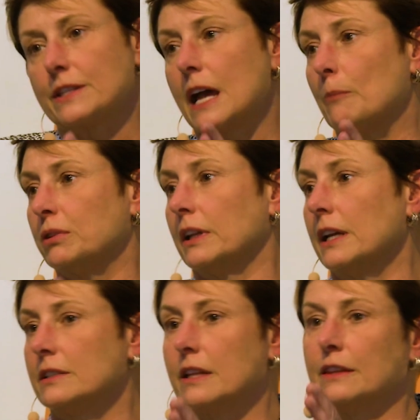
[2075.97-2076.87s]
that
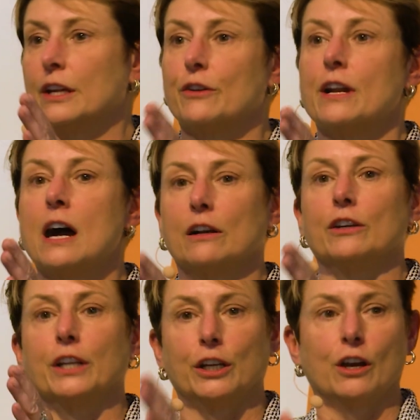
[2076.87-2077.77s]
place that they're not
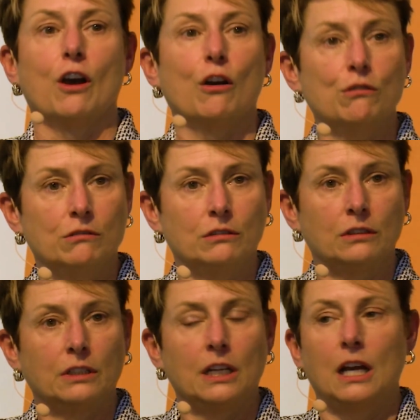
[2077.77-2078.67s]
going to go
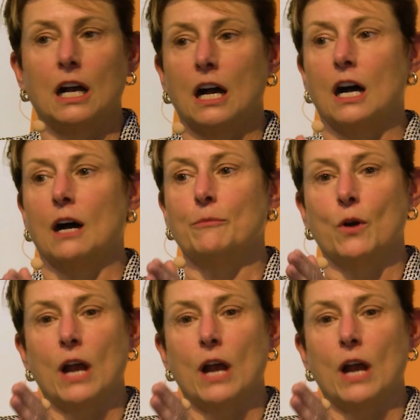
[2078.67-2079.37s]
um,